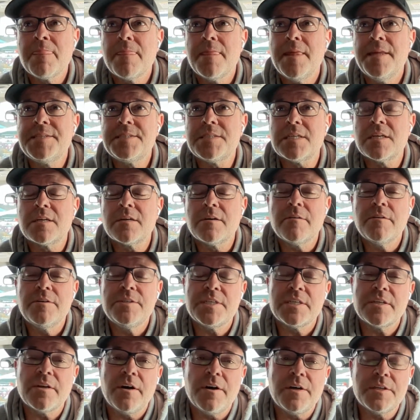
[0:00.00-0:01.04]
it's
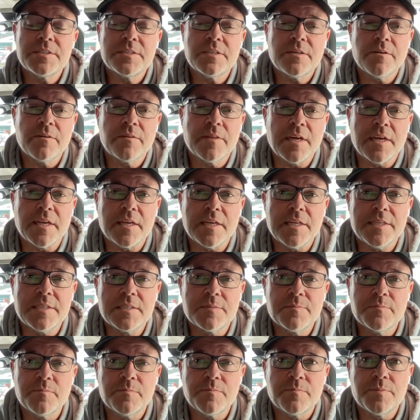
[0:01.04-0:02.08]
encouraging also that
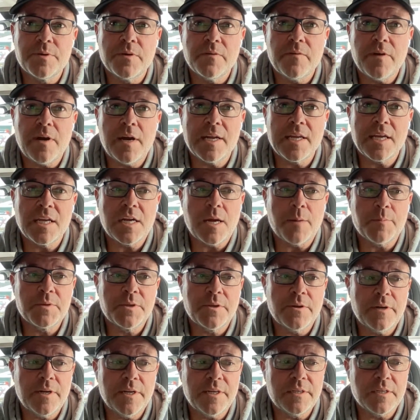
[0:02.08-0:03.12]
it's providing an
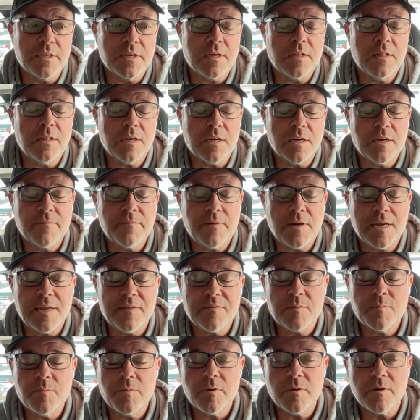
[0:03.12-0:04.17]
opportunity to clarify
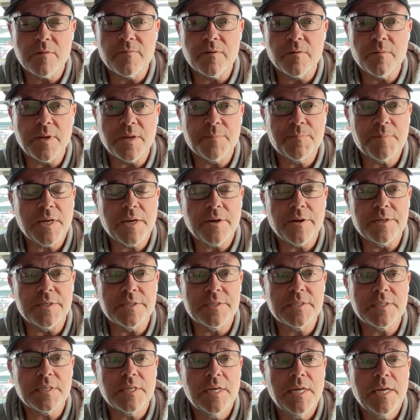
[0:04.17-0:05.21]
even more for
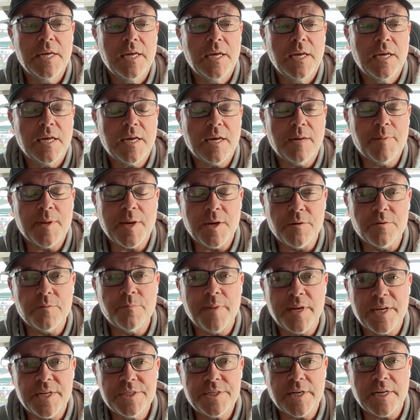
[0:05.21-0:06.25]
parents about
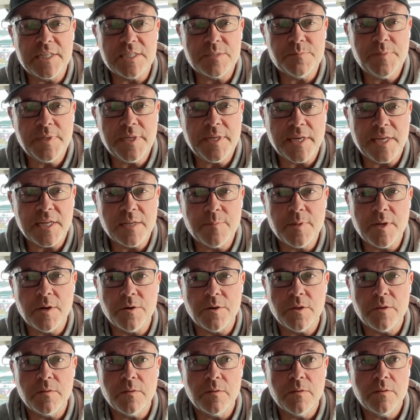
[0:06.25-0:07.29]
meningitis B and
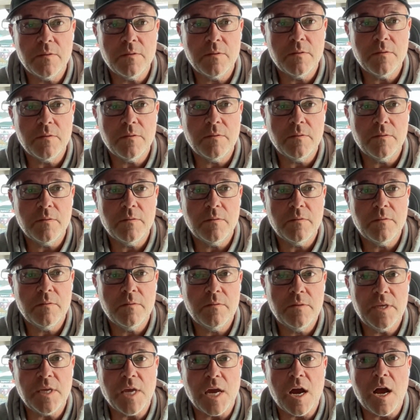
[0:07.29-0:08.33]
about
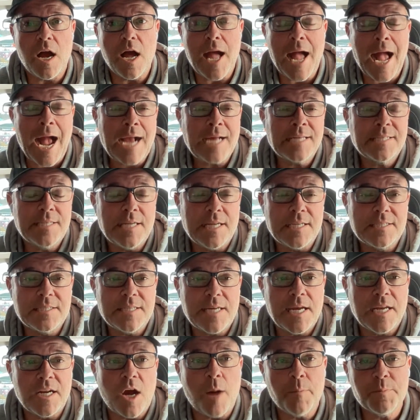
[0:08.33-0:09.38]
the access
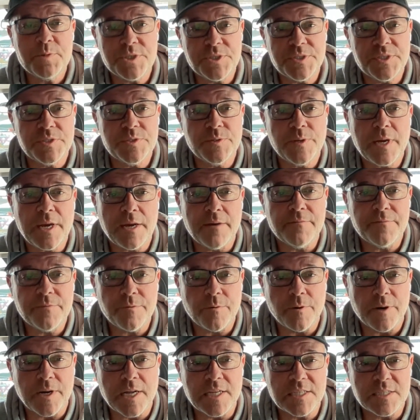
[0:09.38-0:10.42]
and options you have
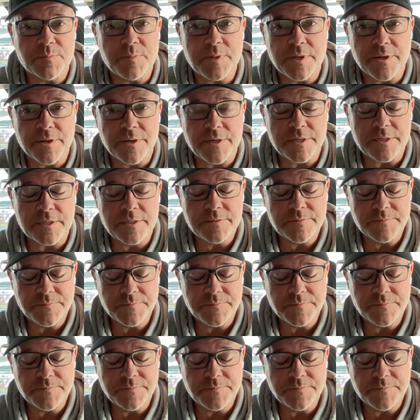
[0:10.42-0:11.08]
for it as a parent.